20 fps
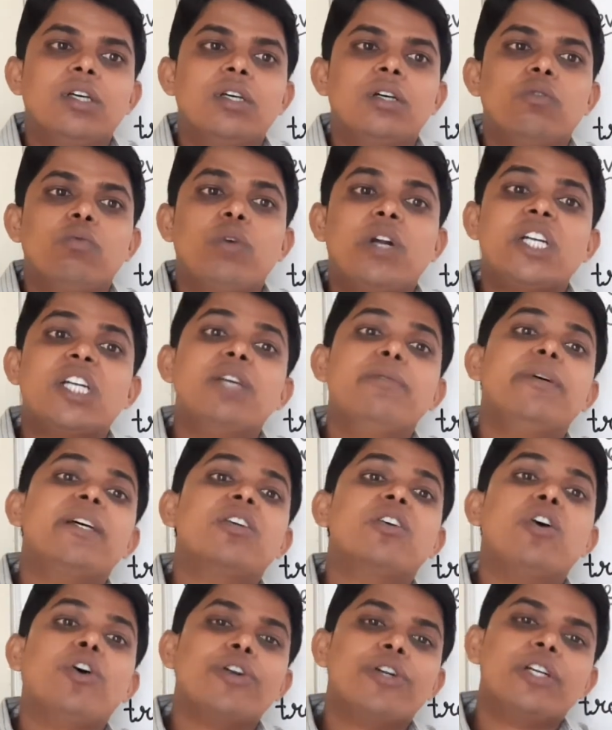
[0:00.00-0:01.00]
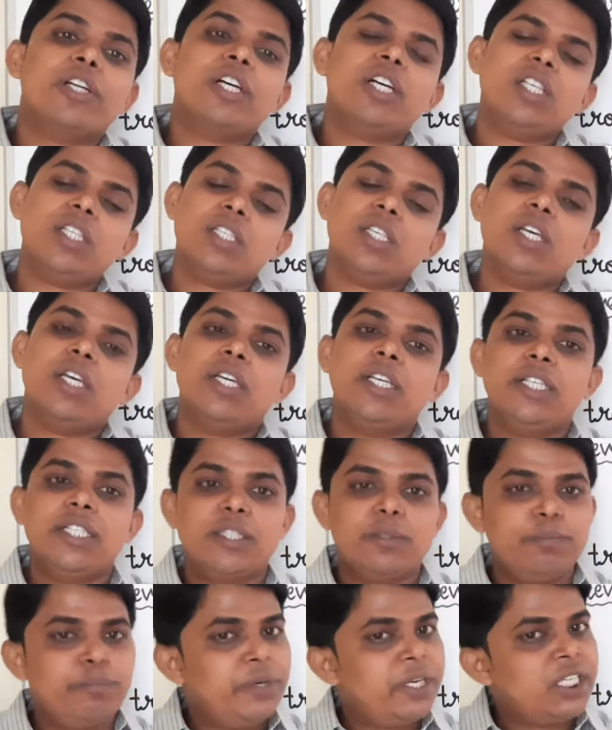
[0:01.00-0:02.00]
Whatever God does
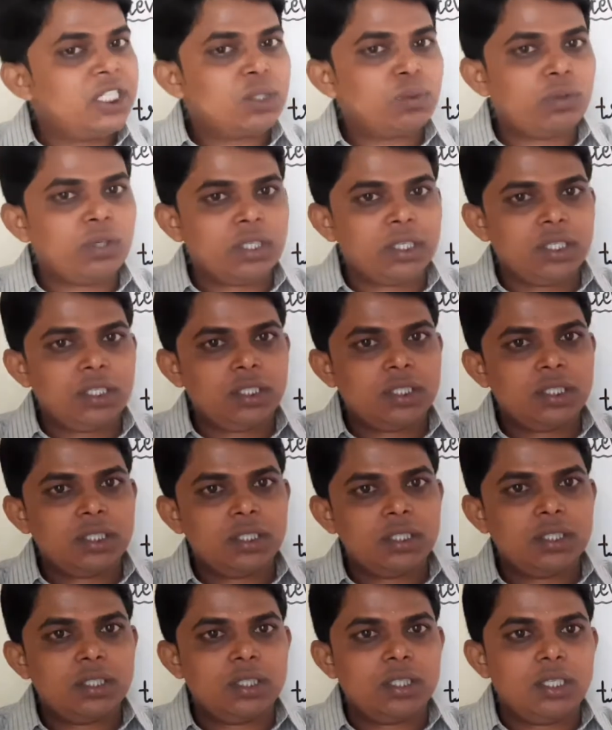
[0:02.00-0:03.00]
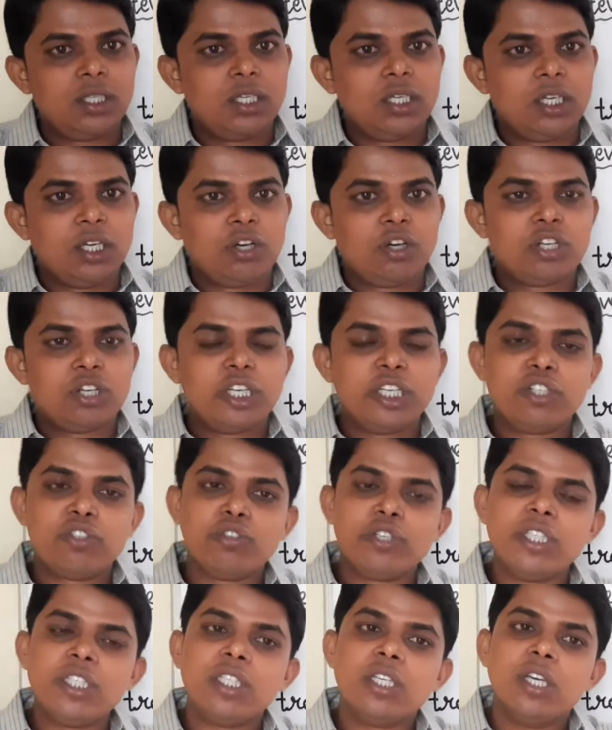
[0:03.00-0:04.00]
is best for us. Okay,
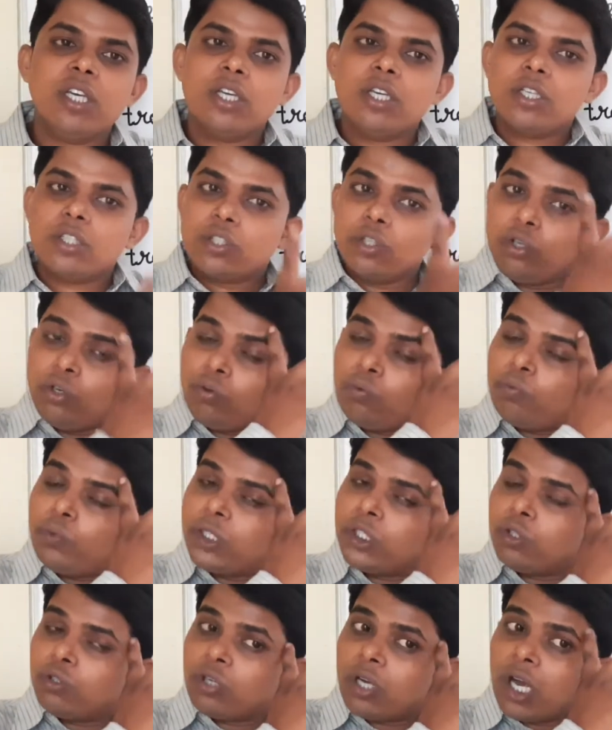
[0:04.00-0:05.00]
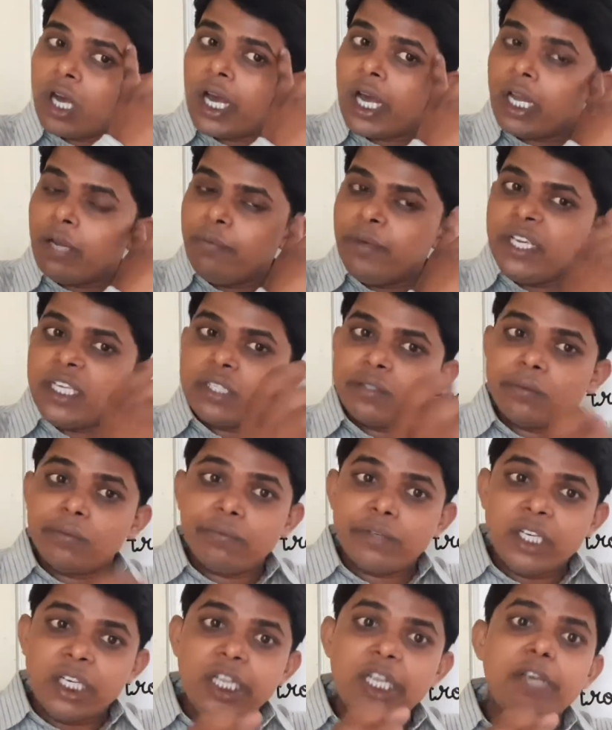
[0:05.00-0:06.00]
students? So, we should always
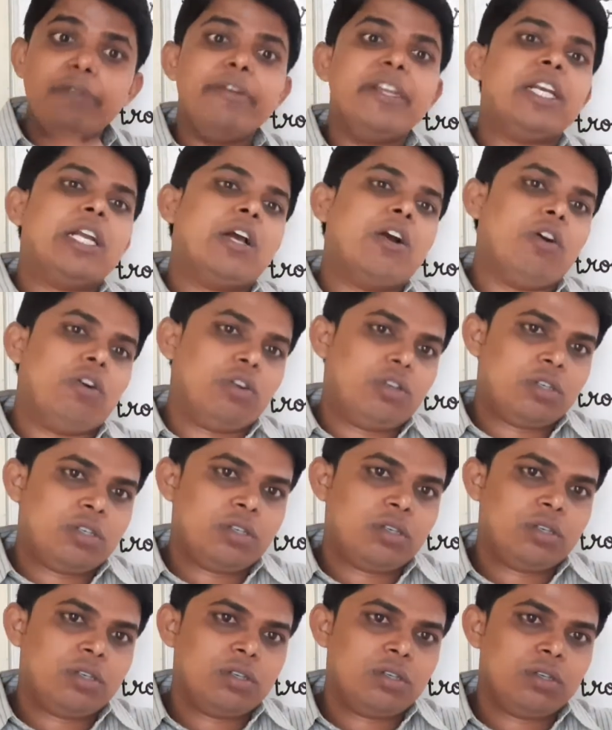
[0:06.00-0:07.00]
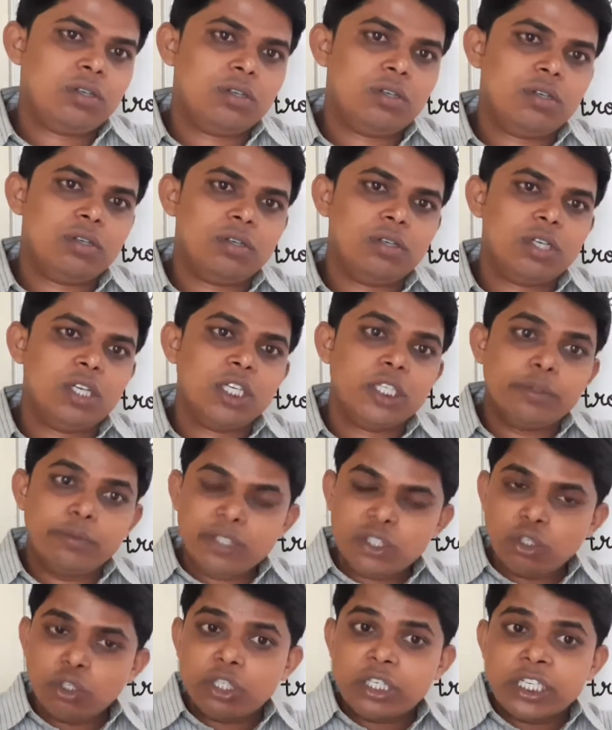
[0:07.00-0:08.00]
believe in God. We
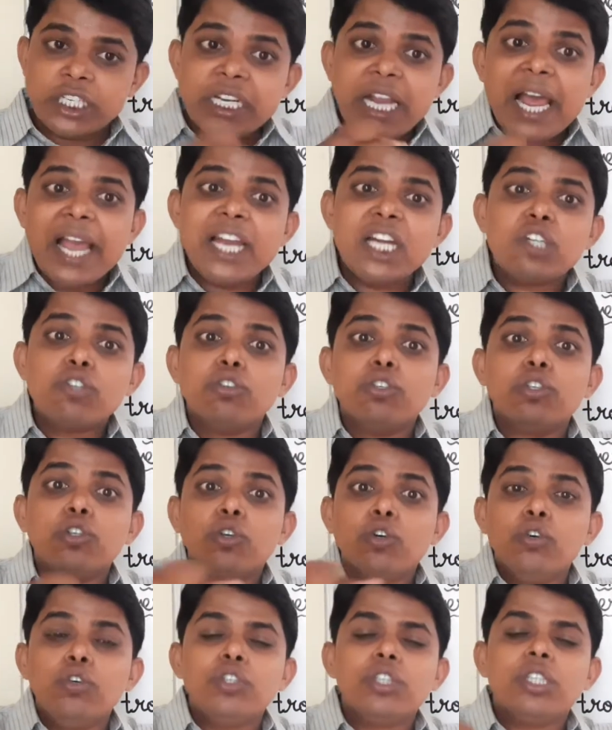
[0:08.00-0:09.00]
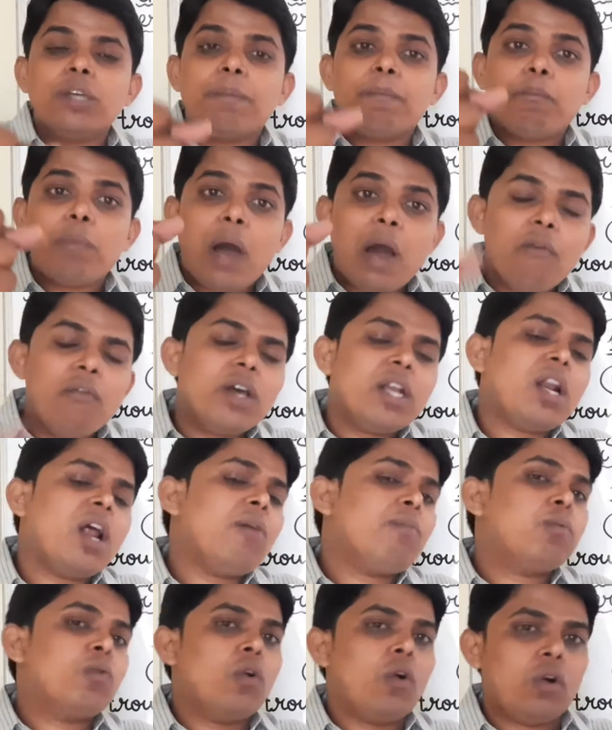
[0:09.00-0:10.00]
should try to know the power
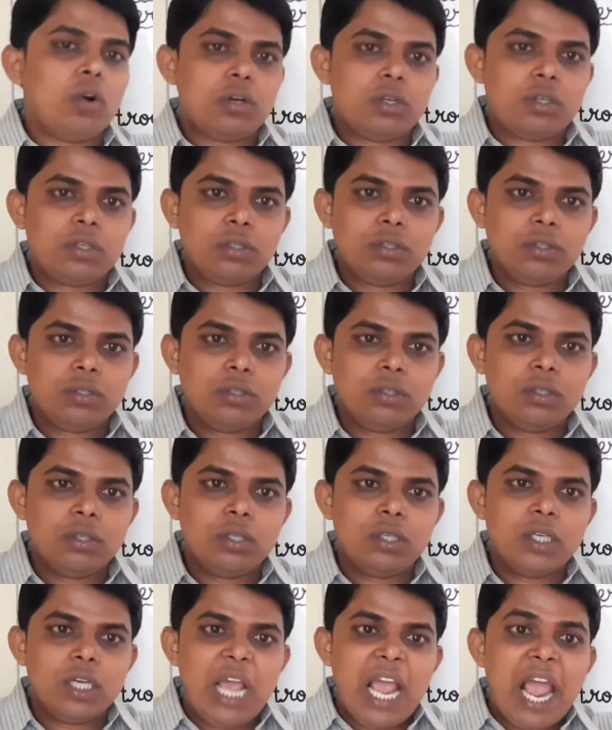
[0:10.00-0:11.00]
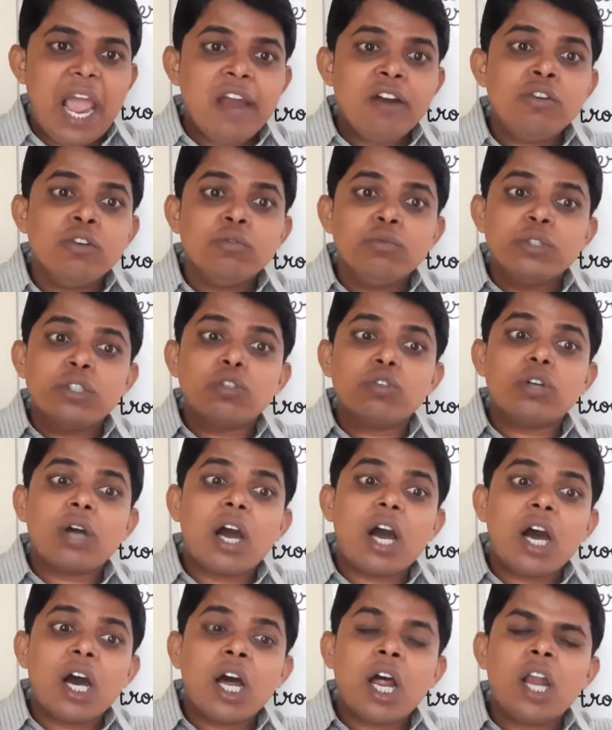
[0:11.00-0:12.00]
of God. And we should
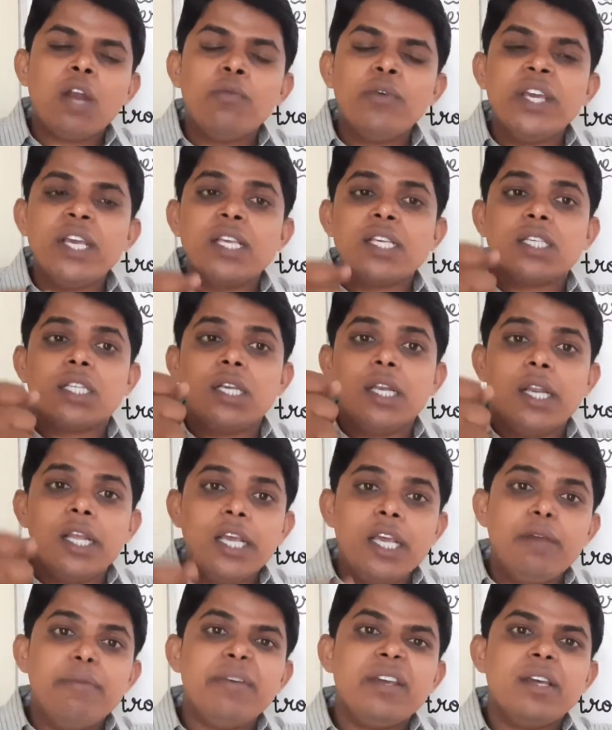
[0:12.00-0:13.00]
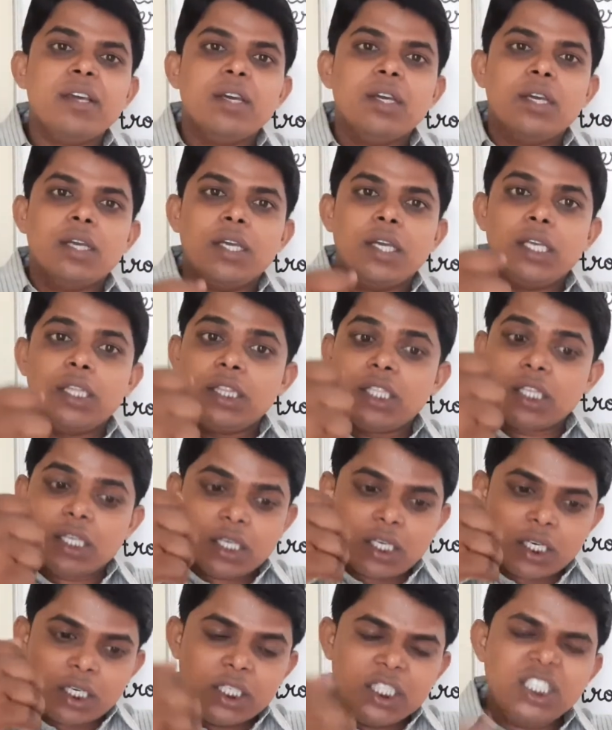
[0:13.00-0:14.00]
always live in the
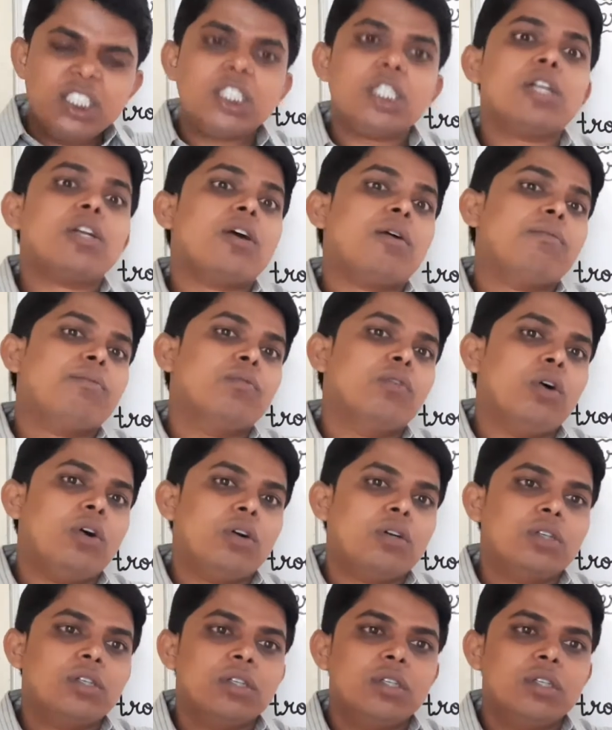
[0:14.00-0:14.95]
condition of God.